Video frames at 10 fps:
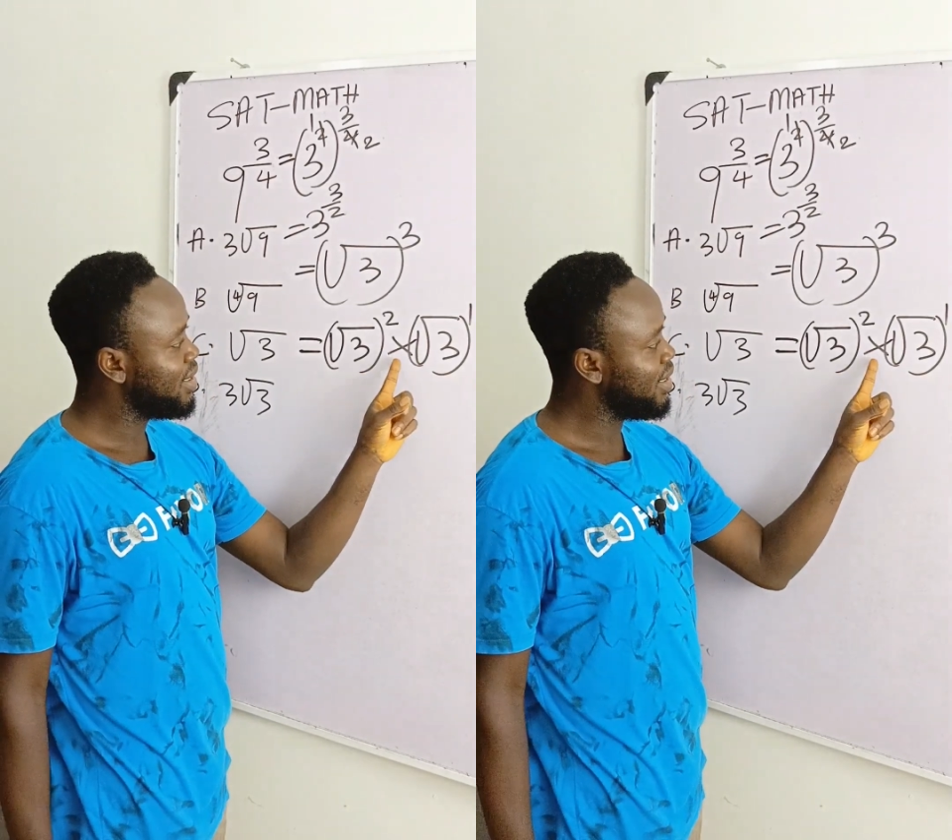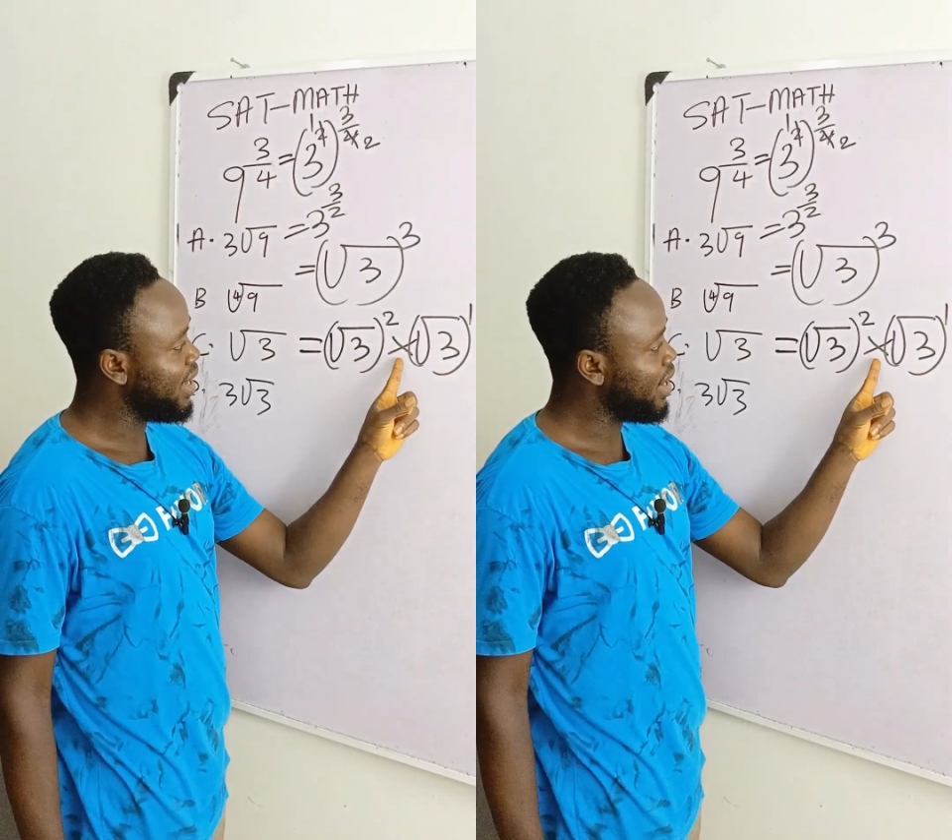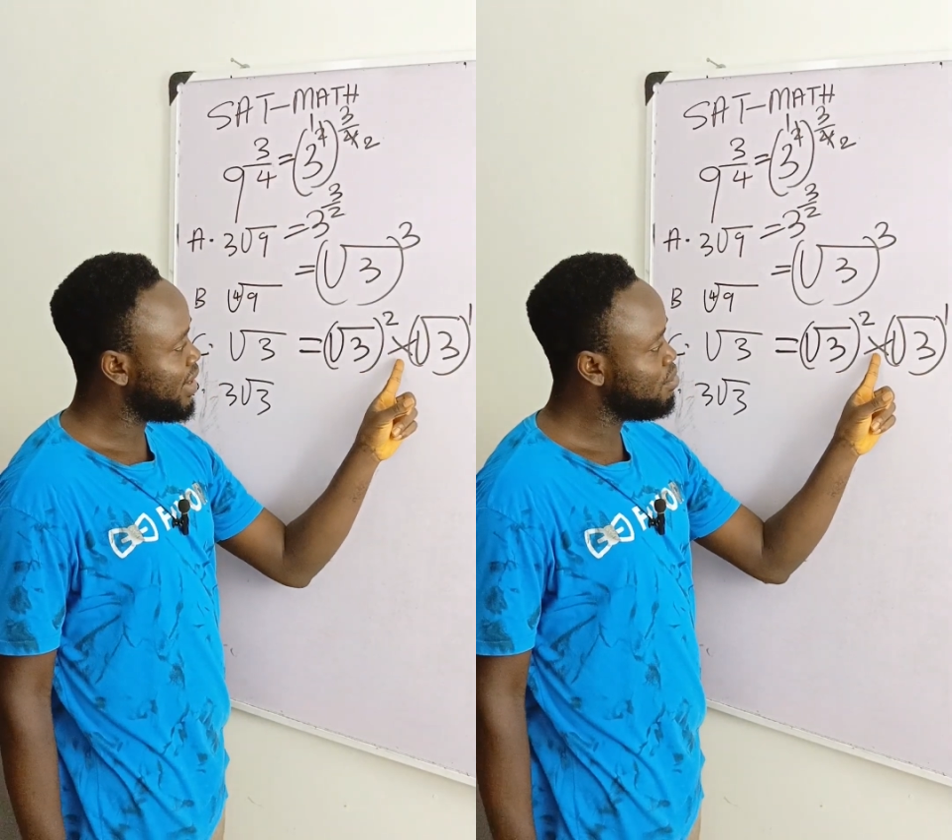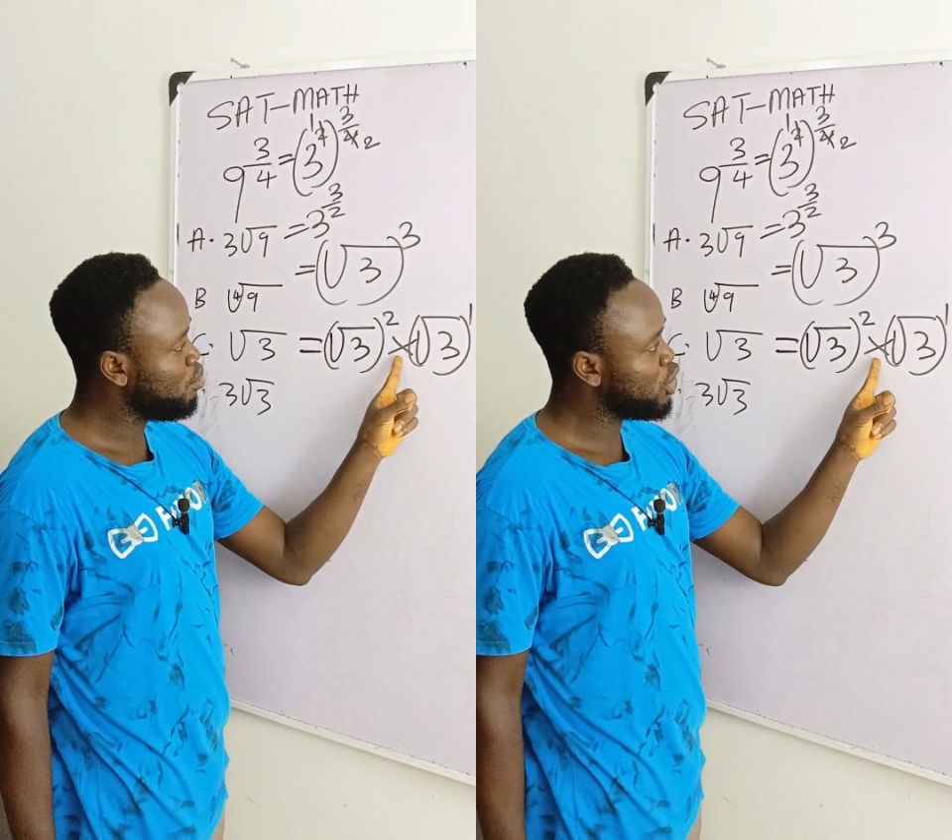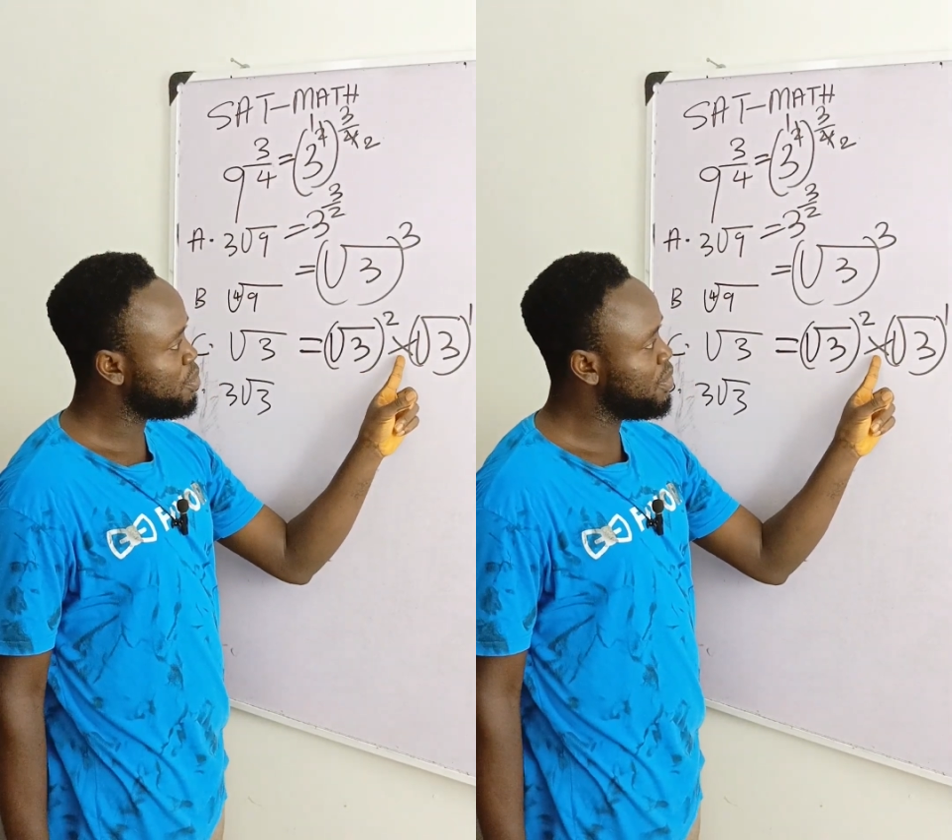then
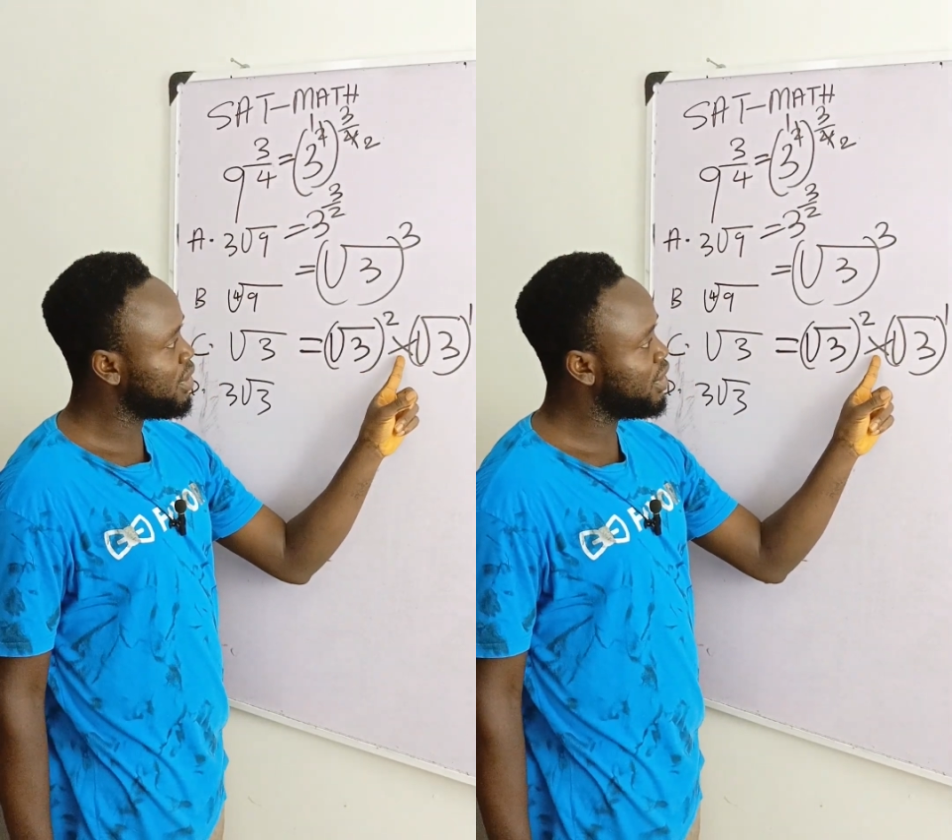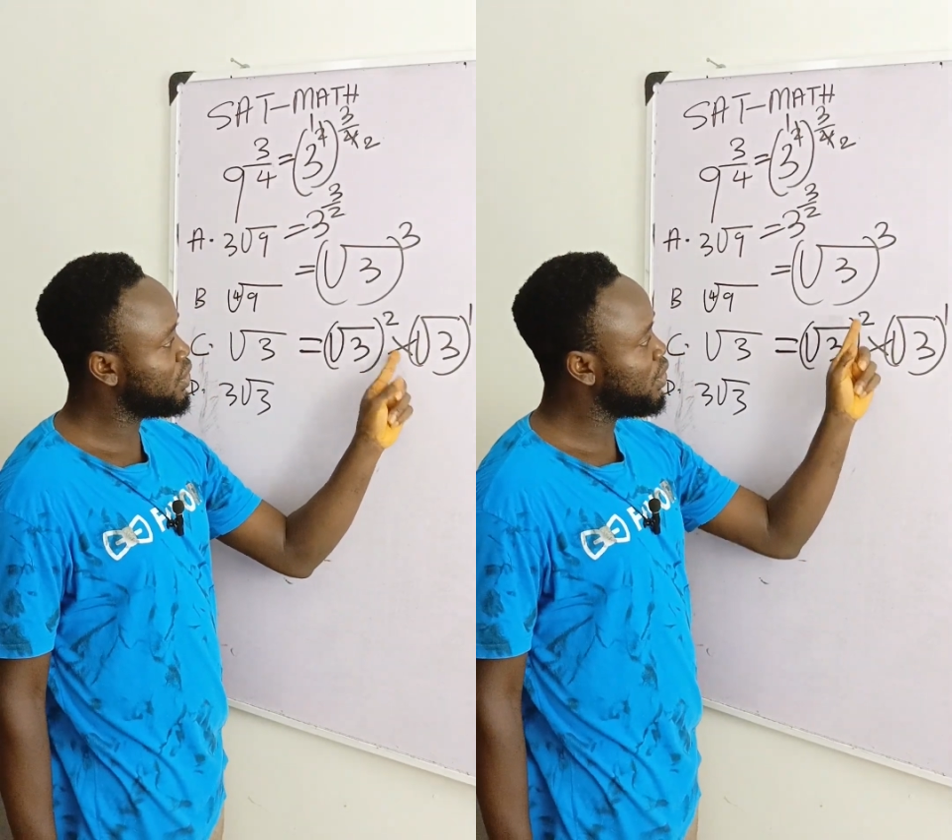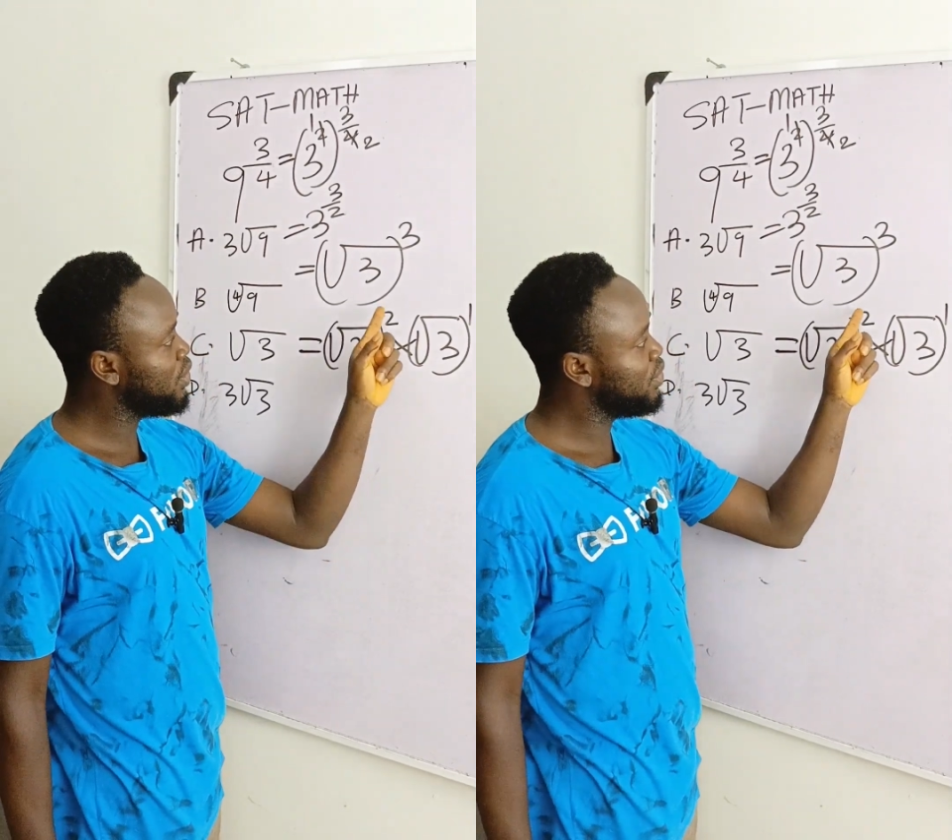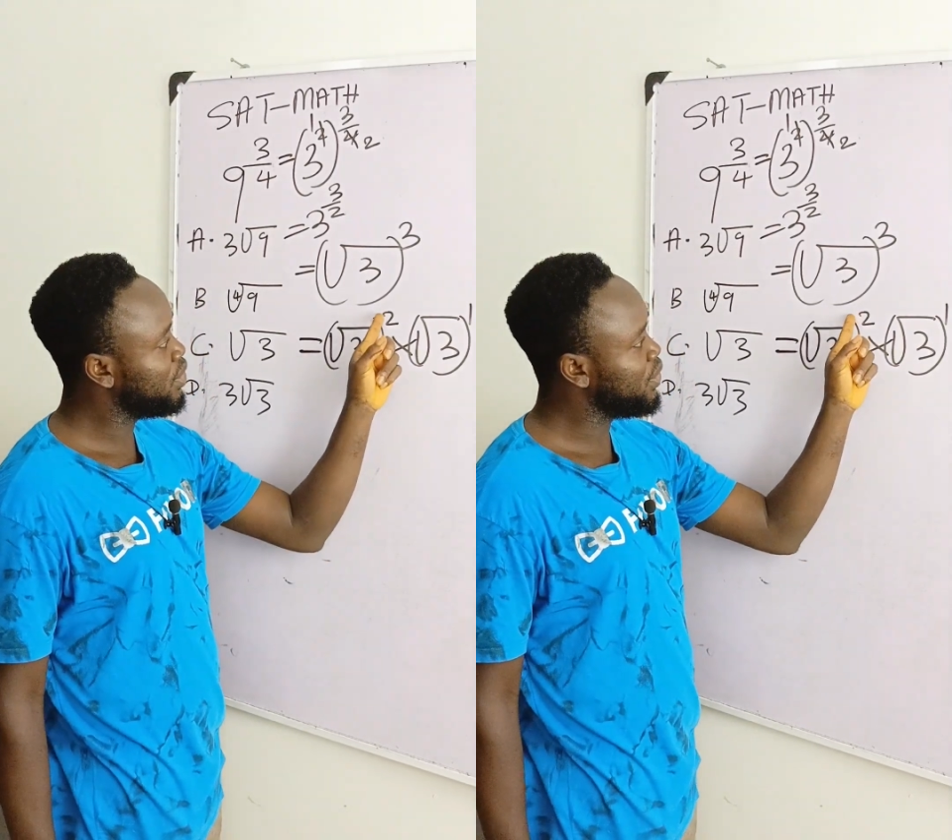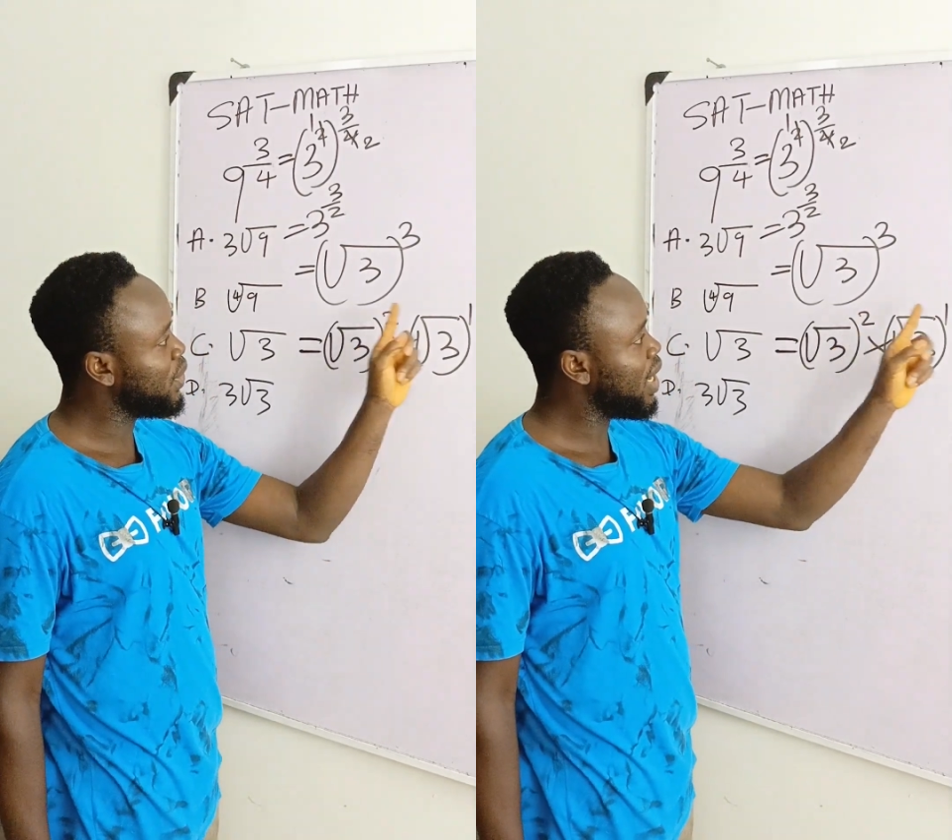multiplication,
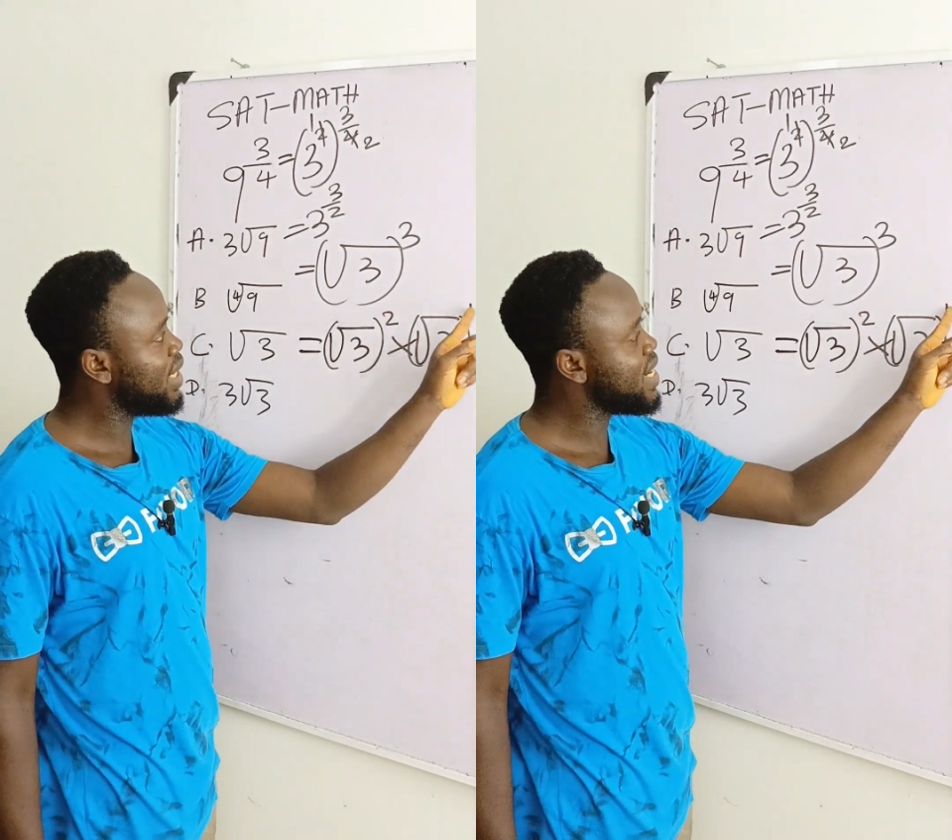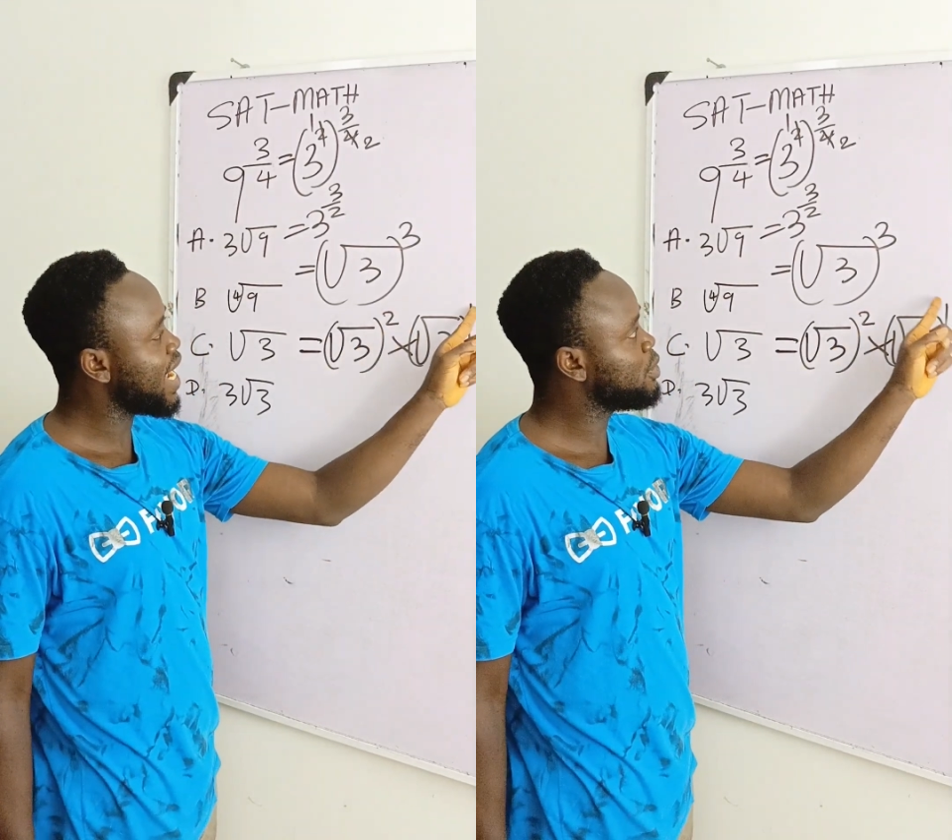you add the